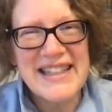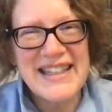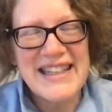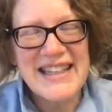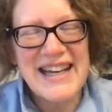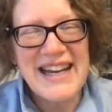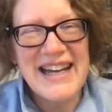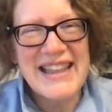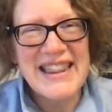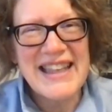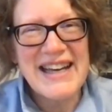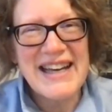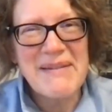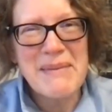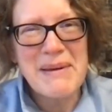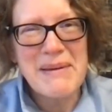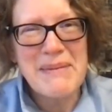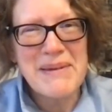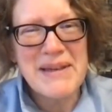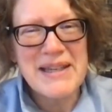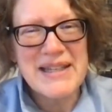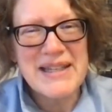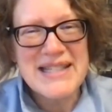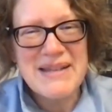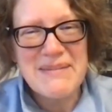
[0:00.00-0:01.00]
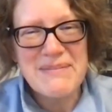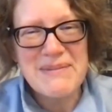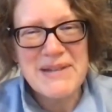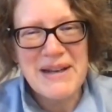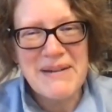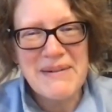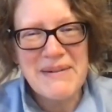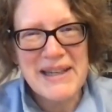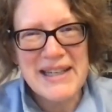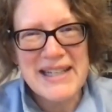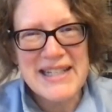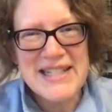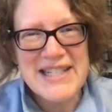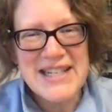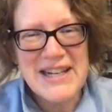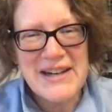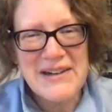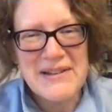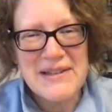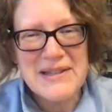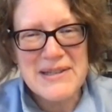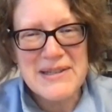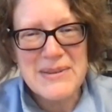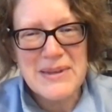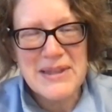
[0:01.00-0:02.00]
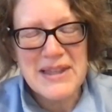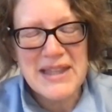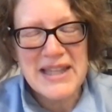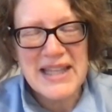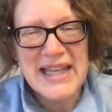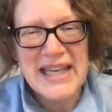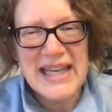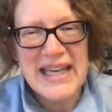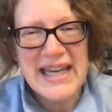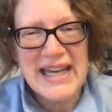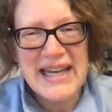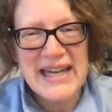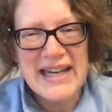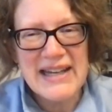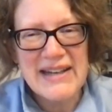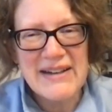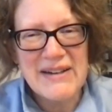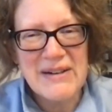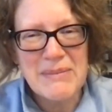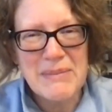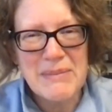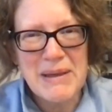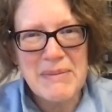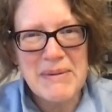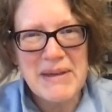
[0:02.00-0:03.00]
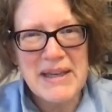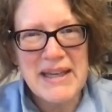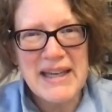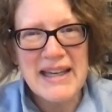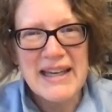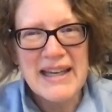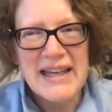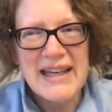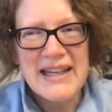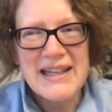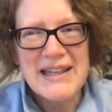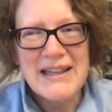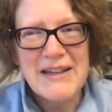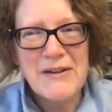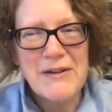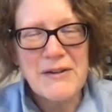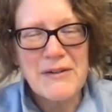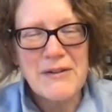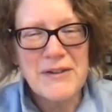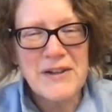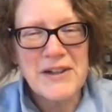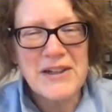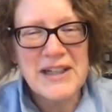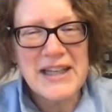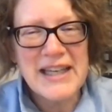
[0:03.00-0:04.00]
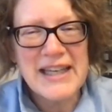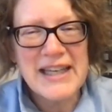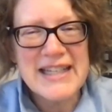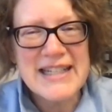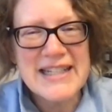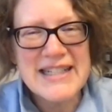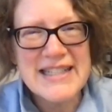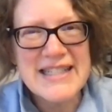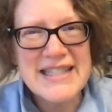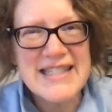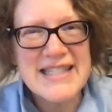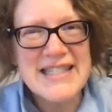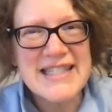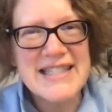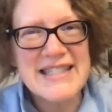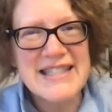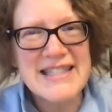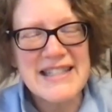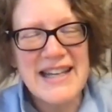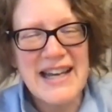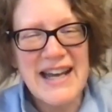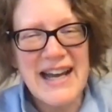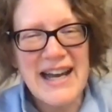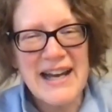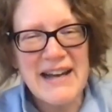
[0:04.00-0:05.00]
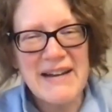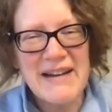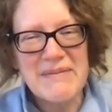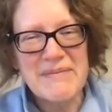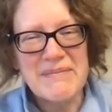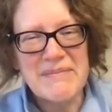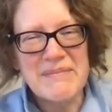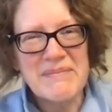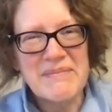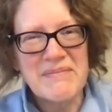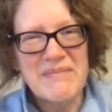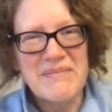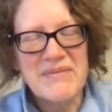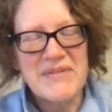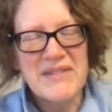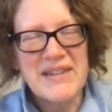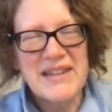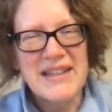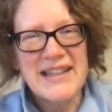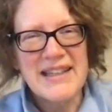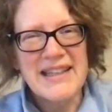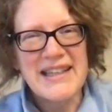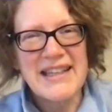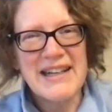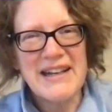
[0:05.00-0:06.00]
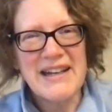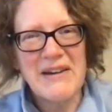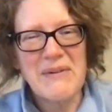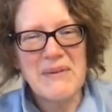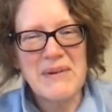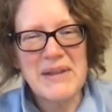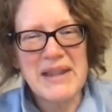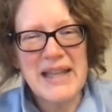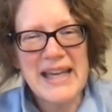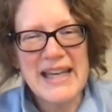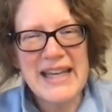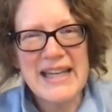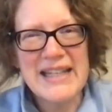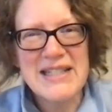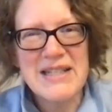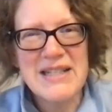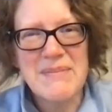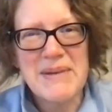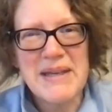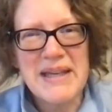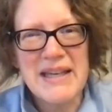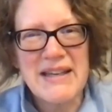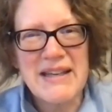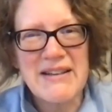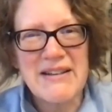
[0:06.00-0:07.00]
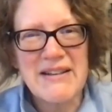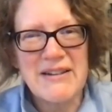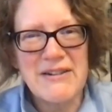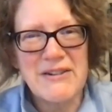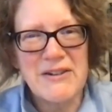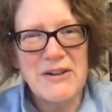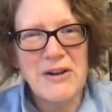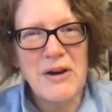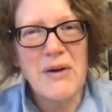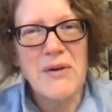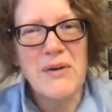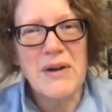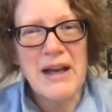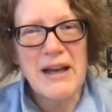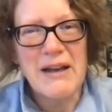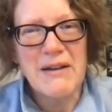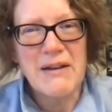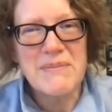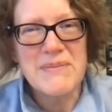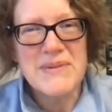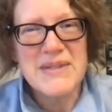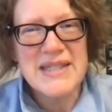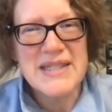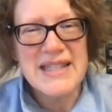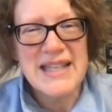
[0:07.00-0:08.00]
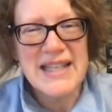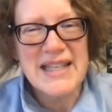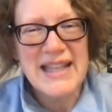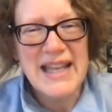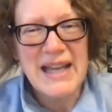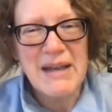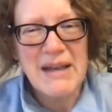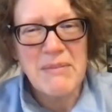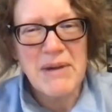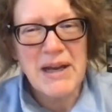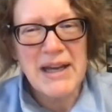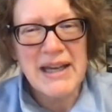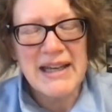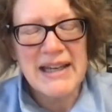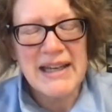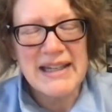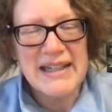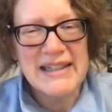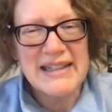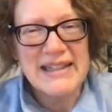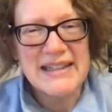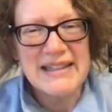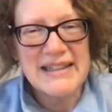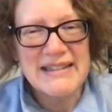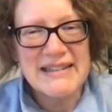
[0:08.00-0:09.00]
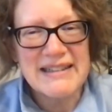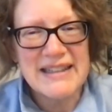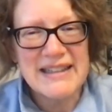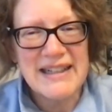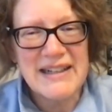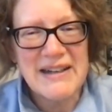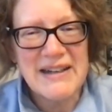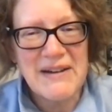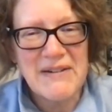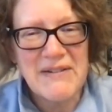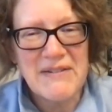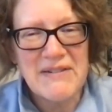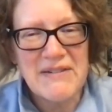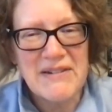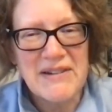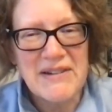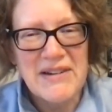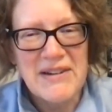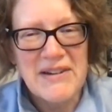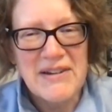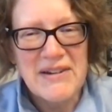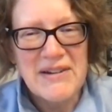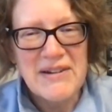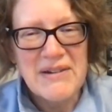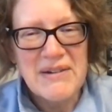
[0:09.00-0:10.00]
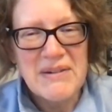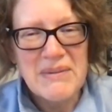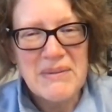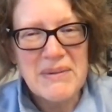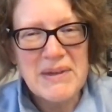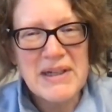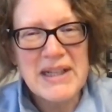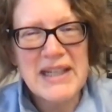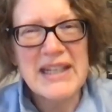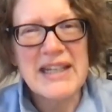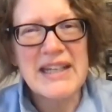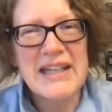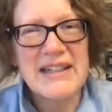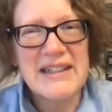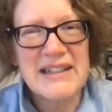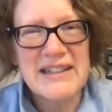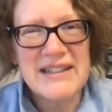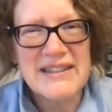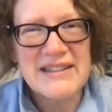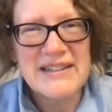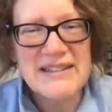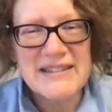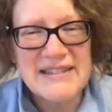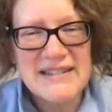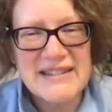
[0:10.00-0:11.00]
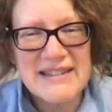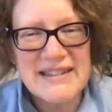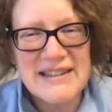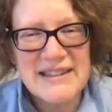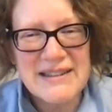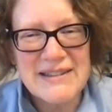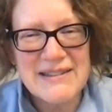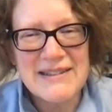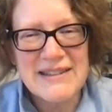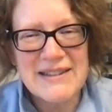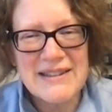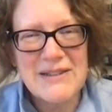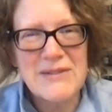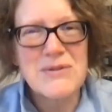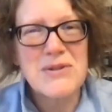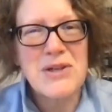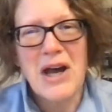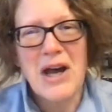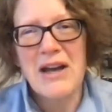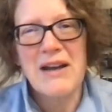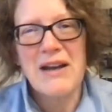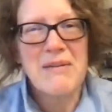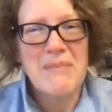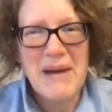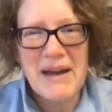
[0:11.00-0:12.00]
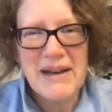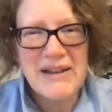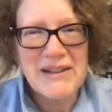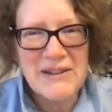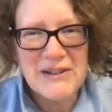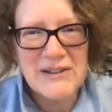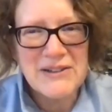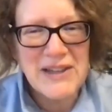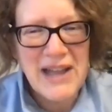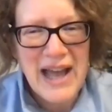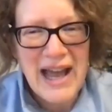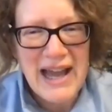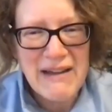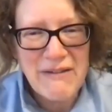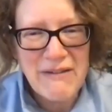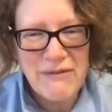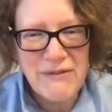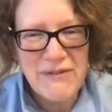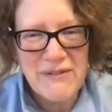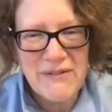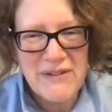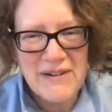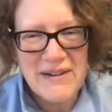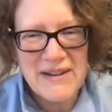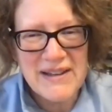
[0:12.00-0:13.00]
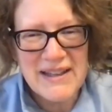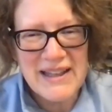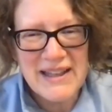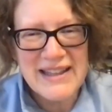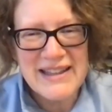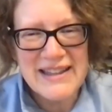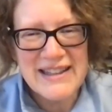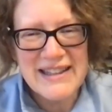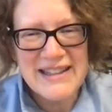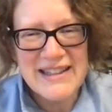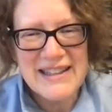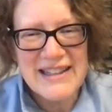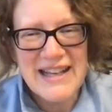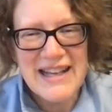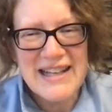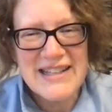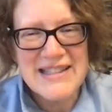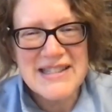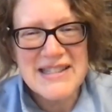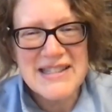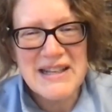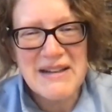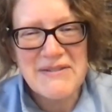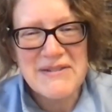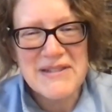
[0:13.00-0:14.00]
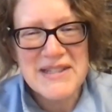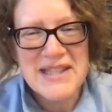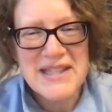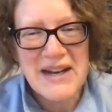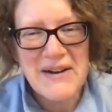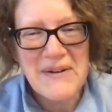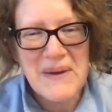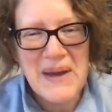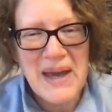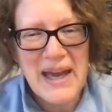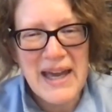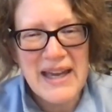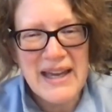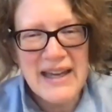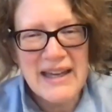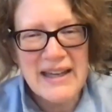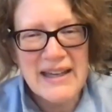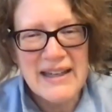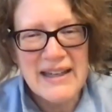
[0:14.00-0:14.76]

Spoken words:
I thought maybe sometime I could share this with Leah, or maybe if her kids, when they get to be grown-ups, that they might want to hear you talk about your life and stuff. Is that okay?